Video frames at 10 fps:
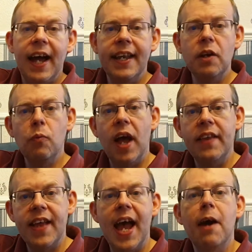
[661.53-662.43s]
and in a way
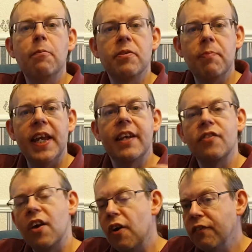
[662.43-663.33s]
that helps me, because
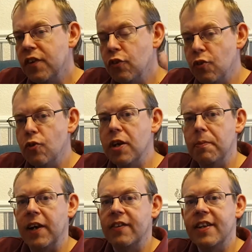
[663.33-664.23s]
I often talk
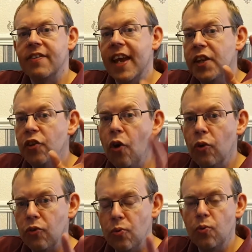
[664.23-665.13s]
about it and say
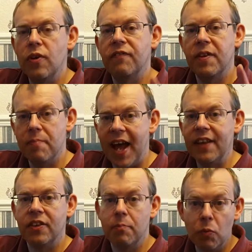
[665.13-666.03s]
not all of them
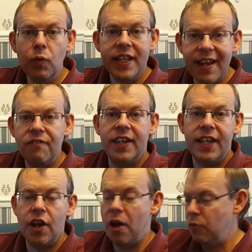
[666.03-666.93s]
had them, and we
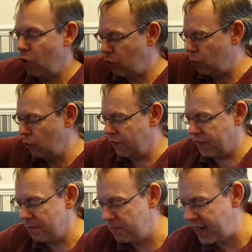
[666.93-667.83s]
definitely know not all of
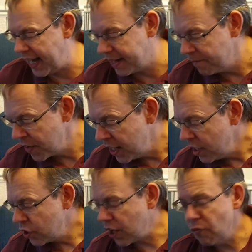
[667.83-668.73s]
them did.
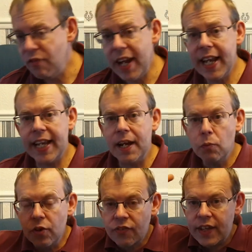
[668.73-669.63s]
So really it
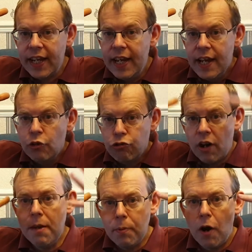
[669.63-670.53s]
was the
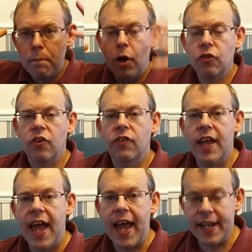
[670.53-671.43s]
tri-bar pot on
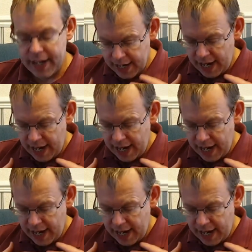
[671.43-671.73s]
the head